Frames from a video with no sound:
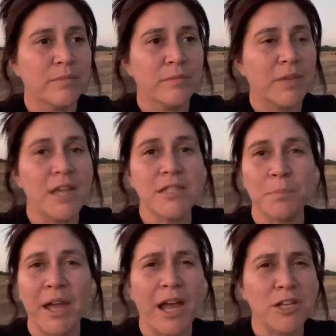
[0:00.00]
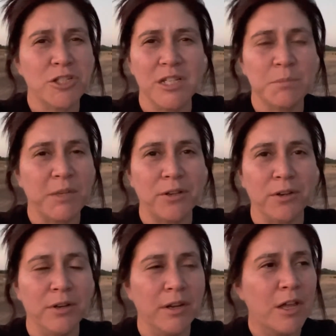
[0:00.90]
he's a passionate
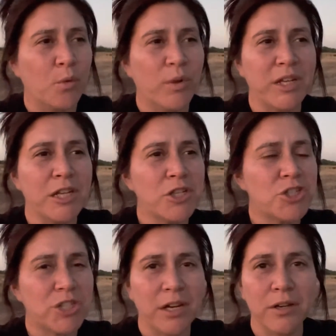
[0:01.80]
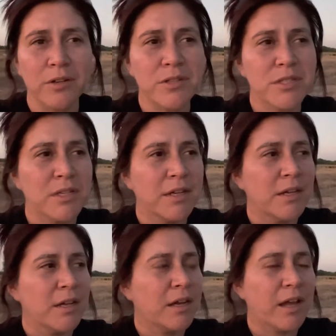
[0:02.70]
speaker. When he shares,
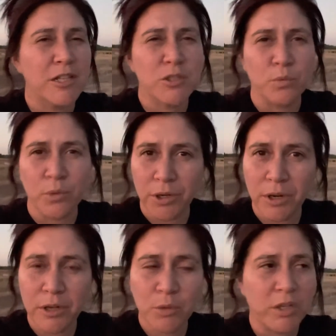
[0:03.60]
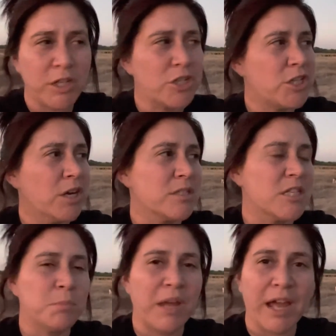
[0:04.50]
God's word, when he shares
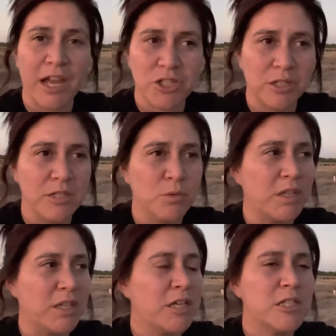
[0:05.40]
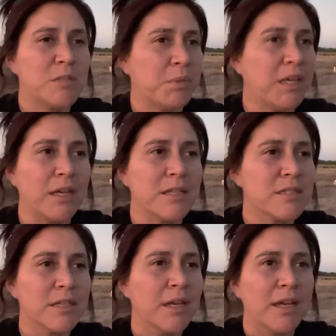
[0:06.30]
his passions, when he
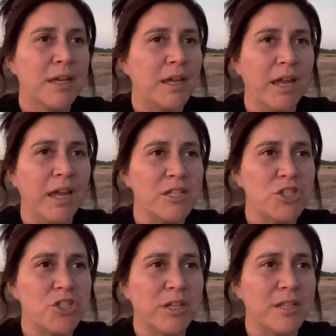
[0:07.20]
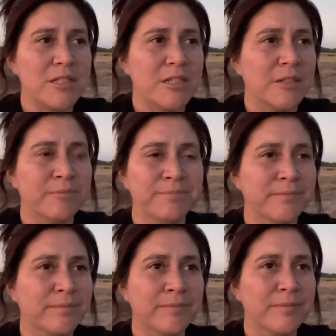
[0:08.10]
speaks, it's just,
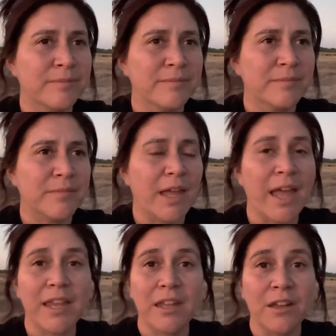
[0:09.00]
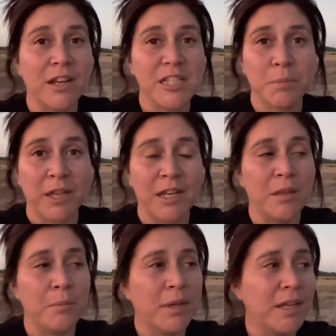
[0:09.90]
I cannot explain
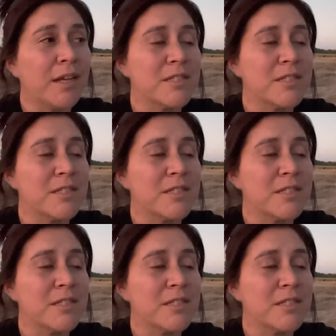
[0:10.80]
it, but it is